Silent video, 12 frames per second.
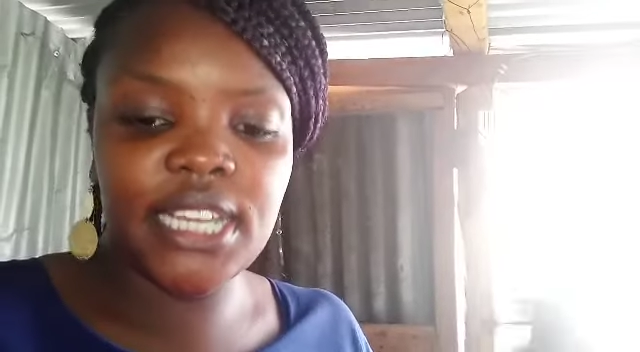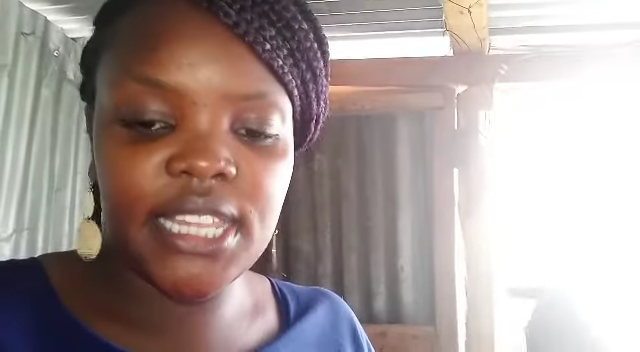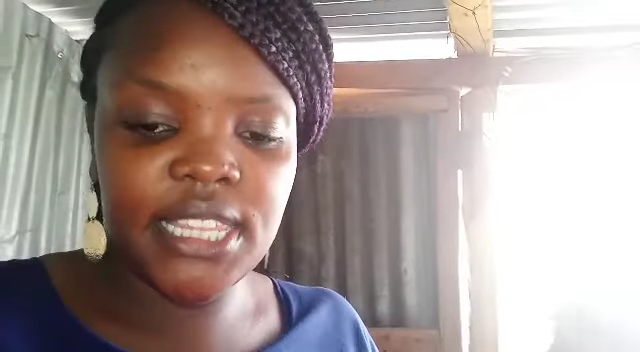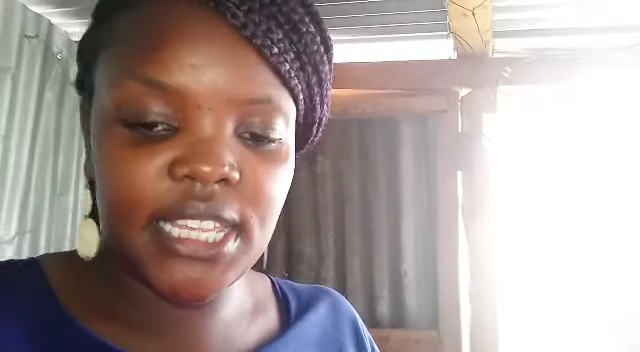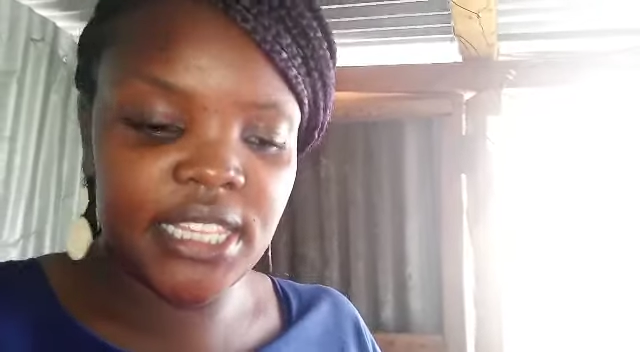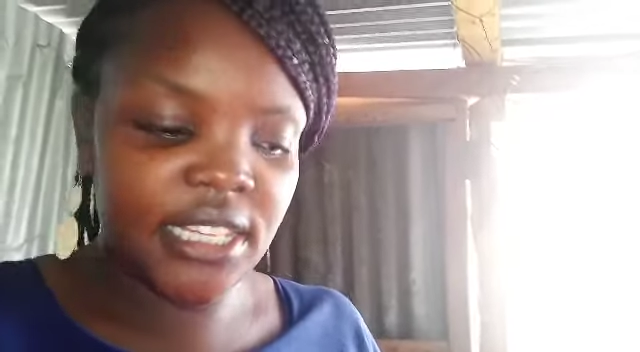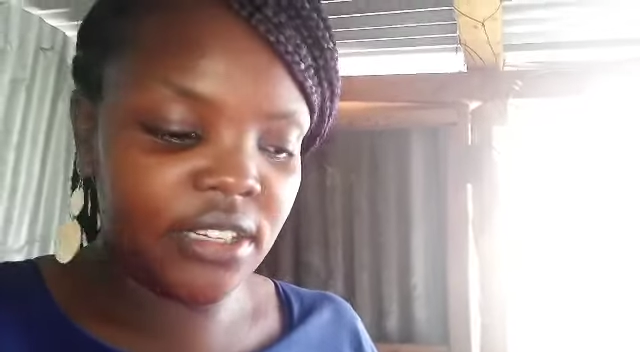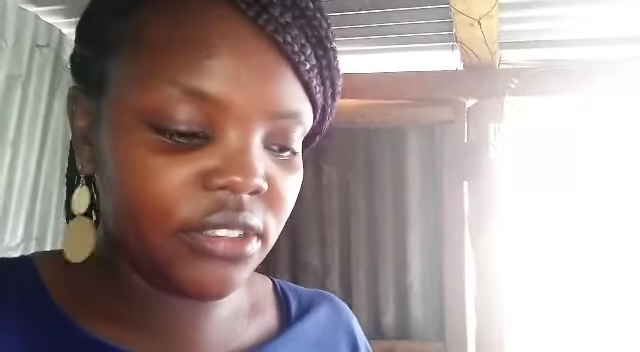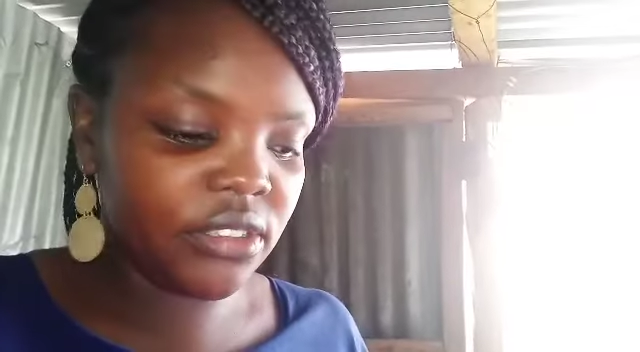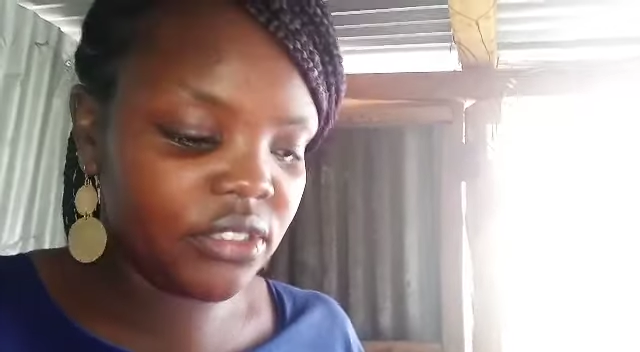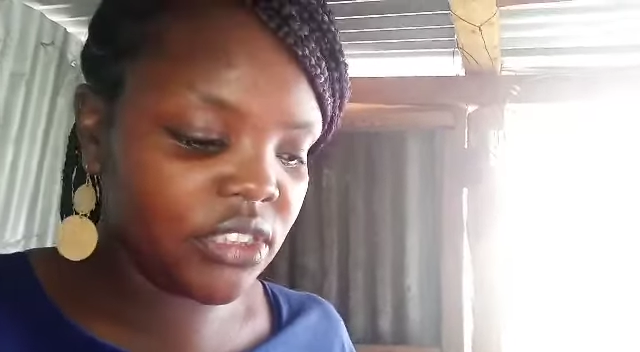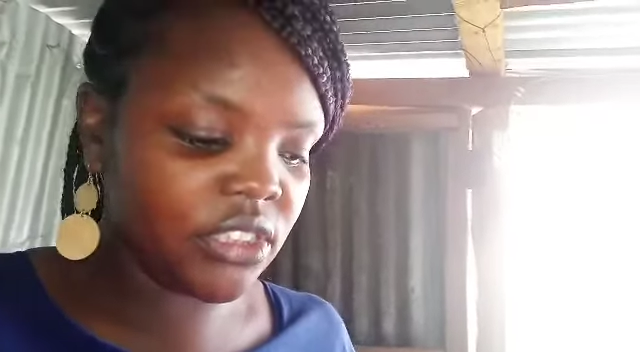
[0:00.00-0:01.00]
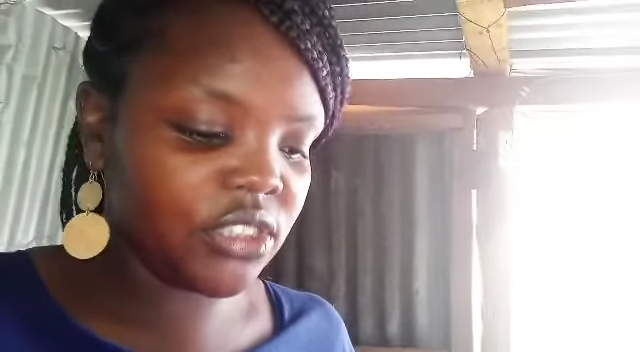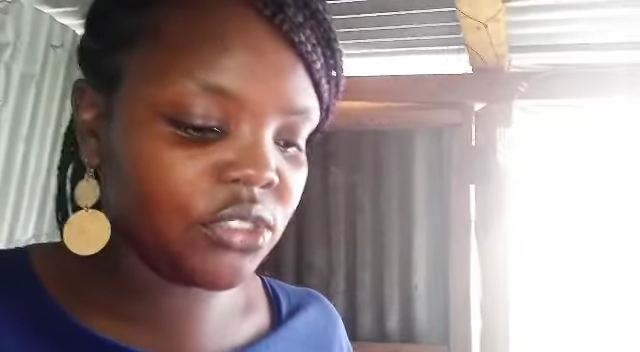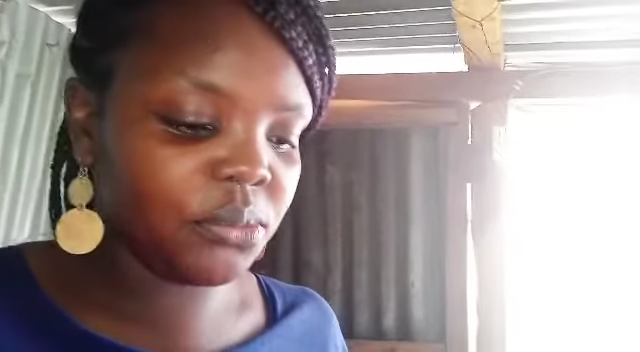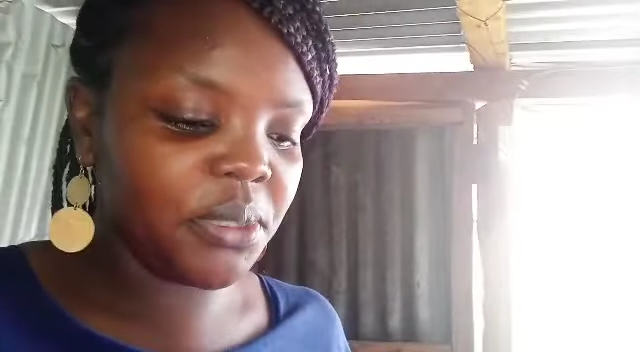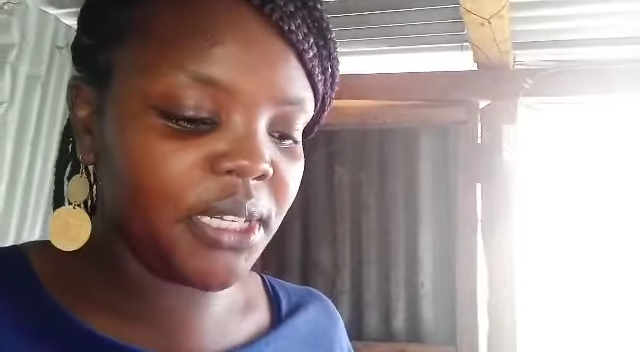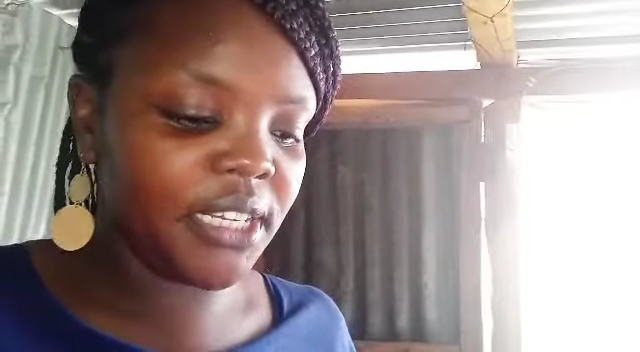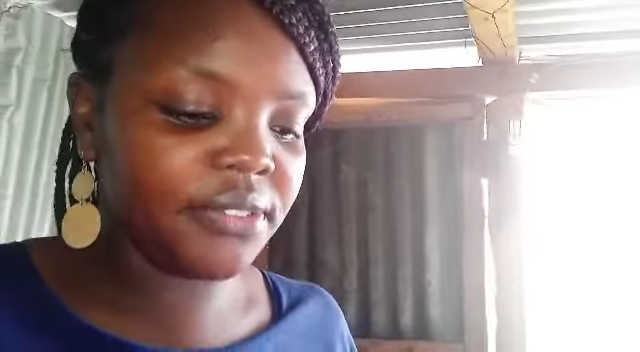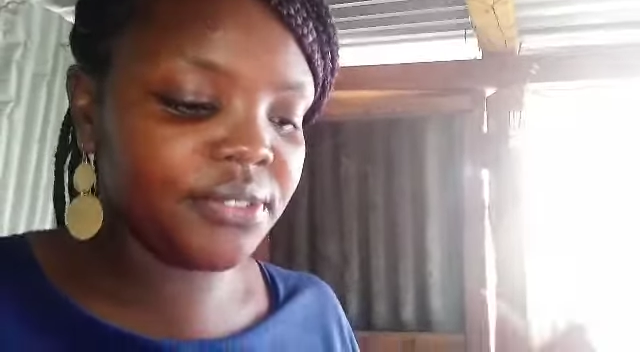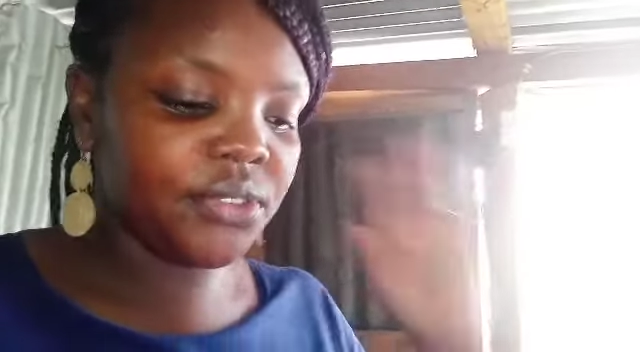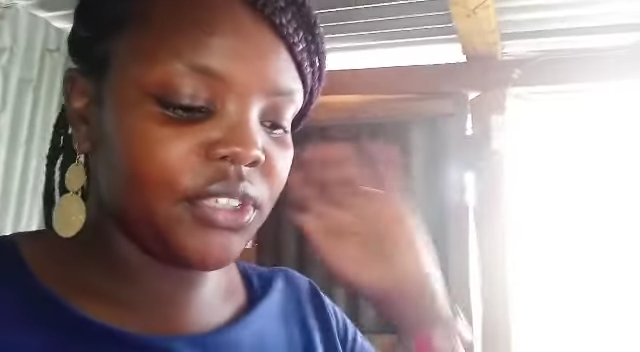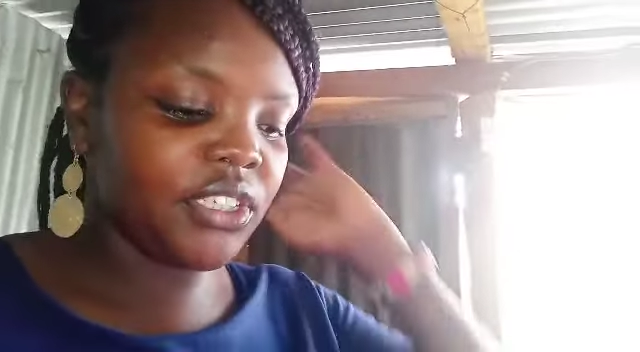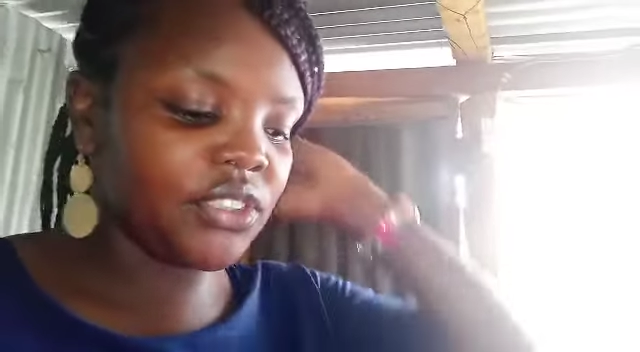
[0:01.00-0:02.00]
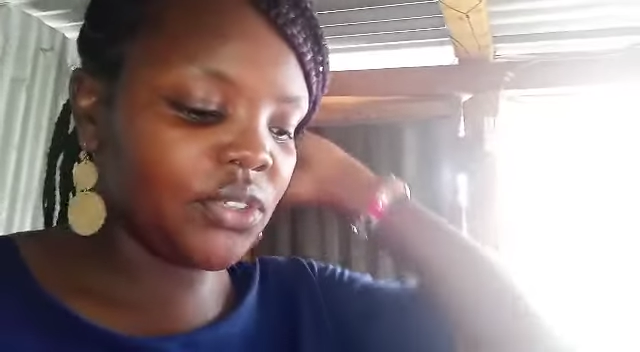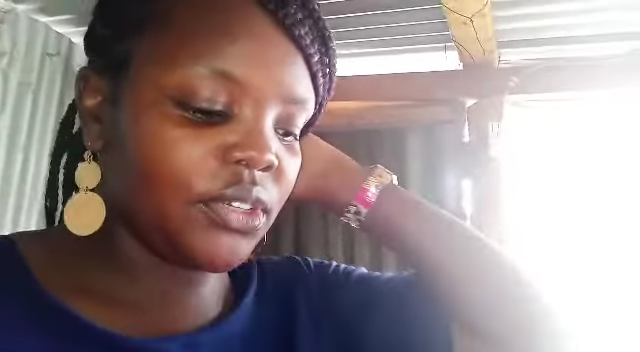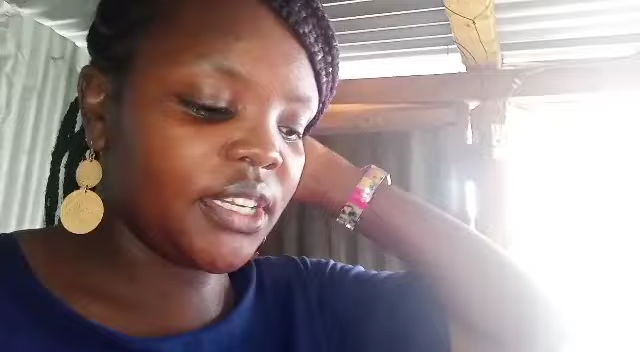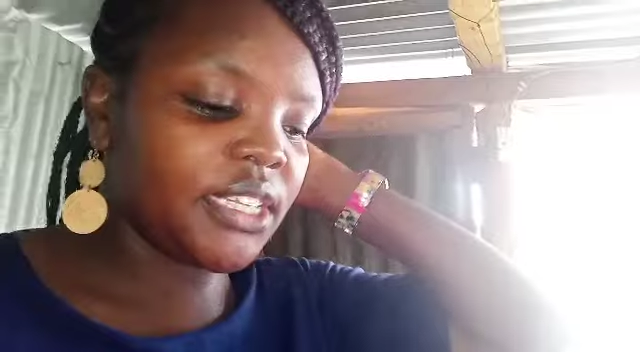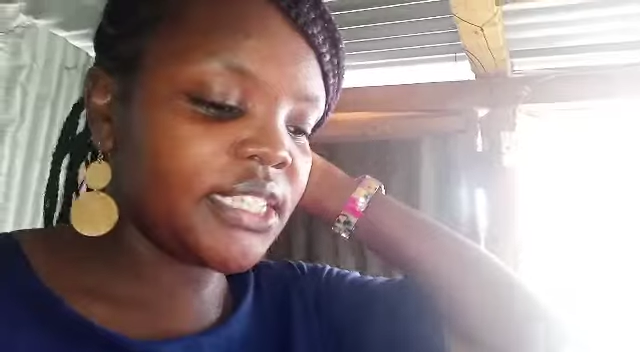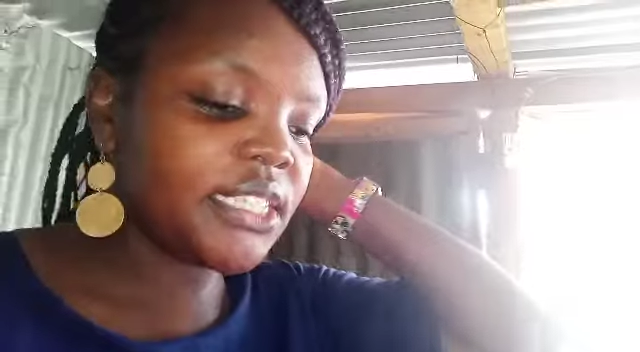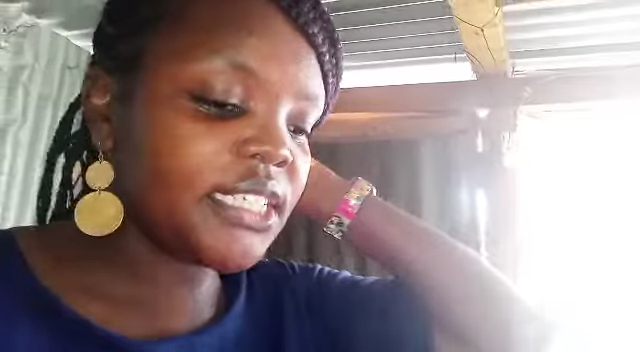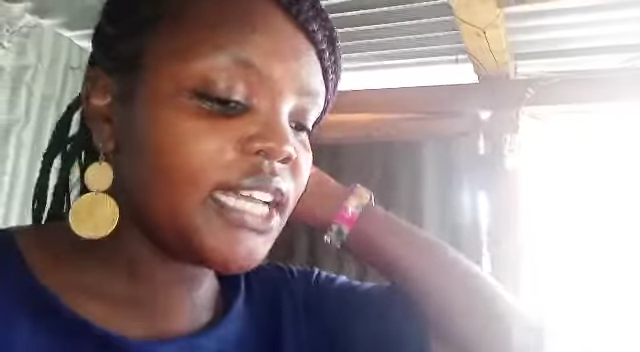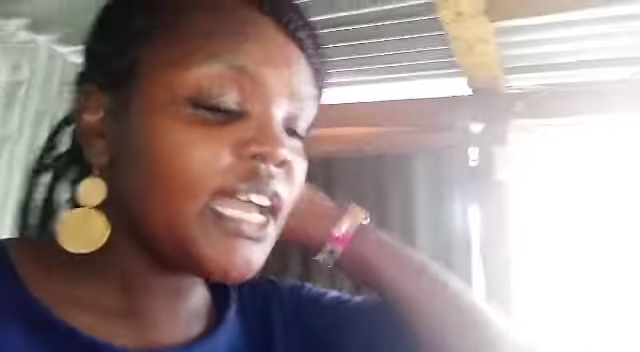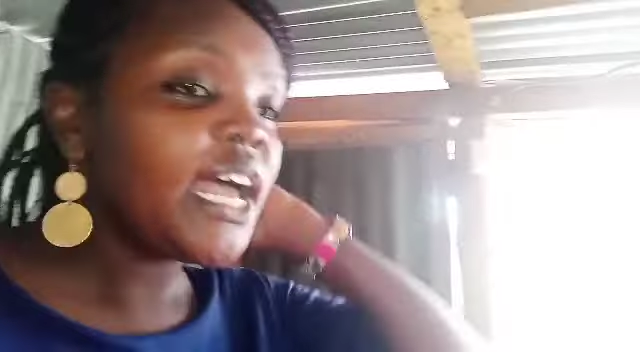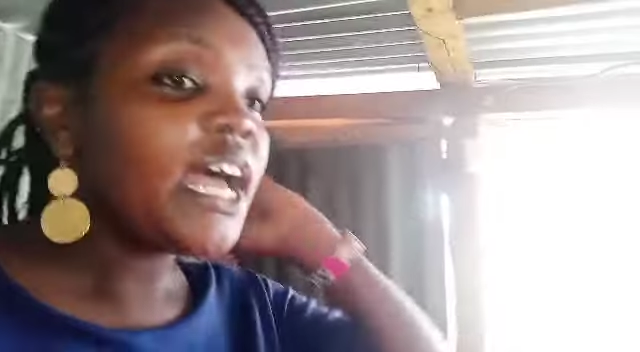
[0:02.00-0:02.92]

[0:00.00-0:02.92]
and then they're going just to be left with the sawdust.